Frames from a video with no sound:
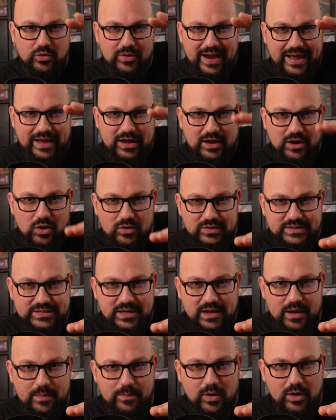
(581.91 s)
like
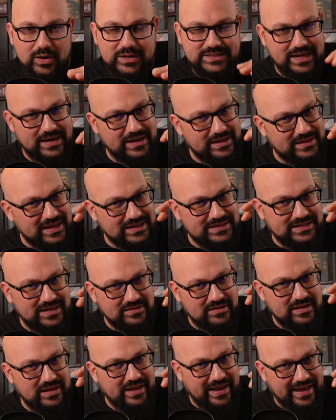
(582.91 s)
closing a box and it
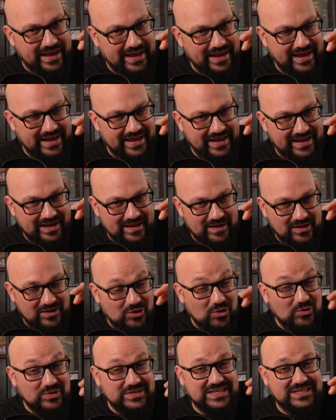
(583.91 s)
doesn't
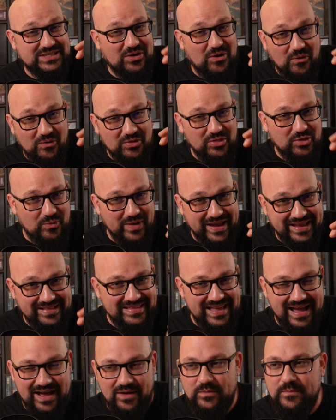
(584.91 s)
closes all the way
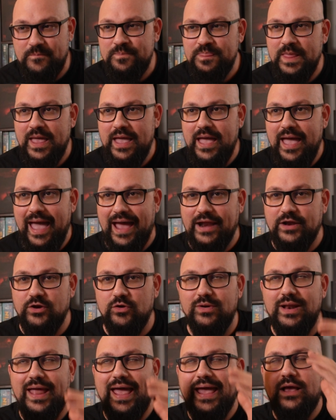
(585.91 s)
down, and you're
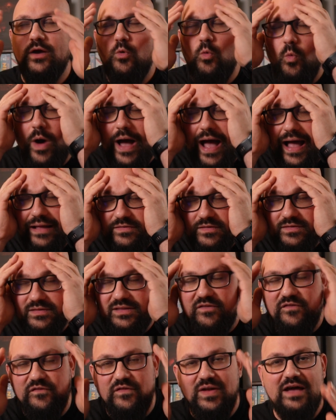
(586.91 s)
like, what
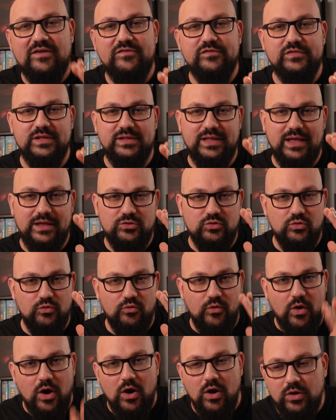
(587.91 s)
the fluff did I do
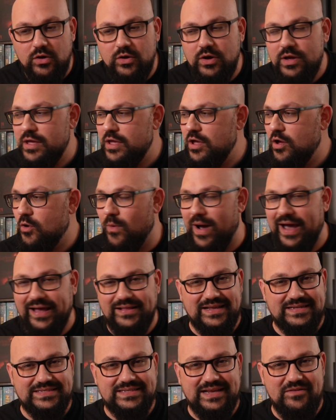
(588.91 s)
wrong? Why it
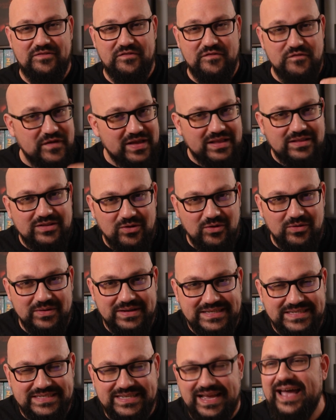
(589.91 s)
doesn't fit all
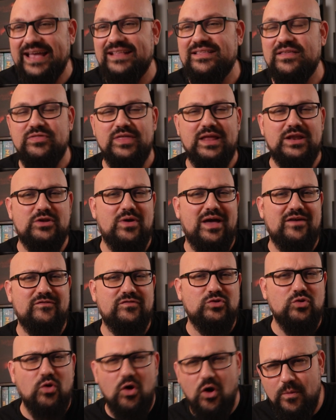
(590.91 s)
inside? And then you have
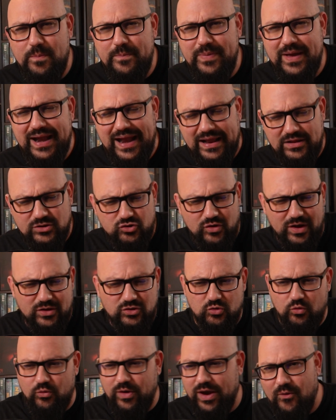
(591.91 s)
to open and try
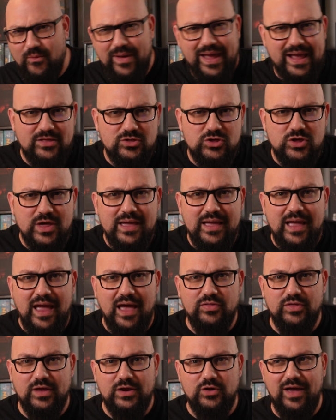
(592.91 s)
to rearrange,
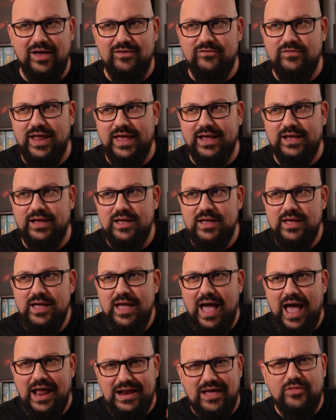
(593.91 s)
and then you have like
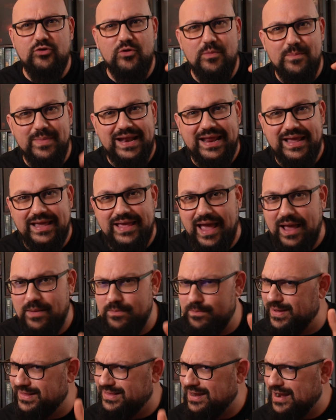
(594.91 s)
another mini game,
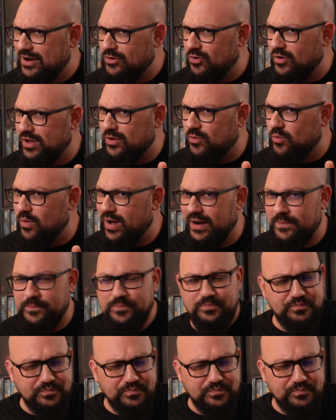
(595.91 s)
but an annoying one,